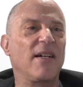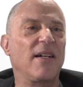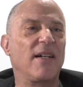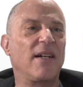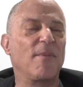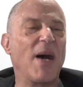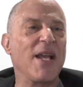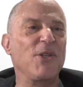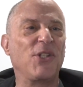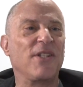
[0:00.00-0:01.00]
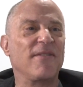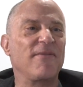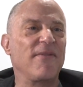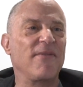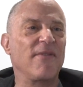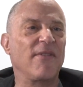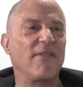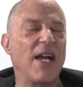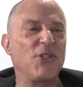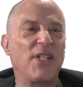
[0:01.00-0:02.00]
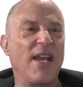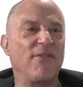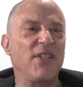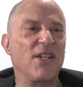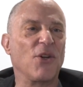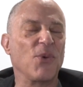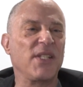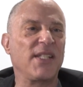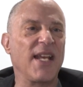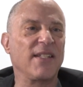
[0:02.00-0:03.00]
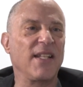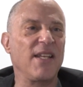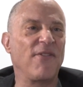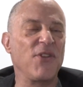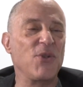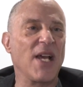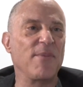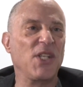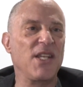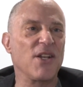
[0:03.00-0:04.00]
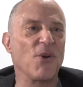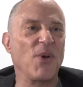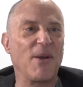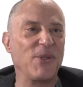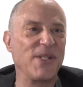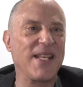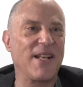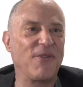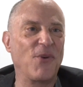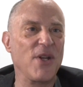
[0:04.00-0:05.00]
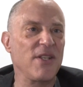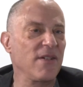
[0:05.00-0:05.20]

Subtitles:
I used to have dinner with Stanley a few times a year when I was in California.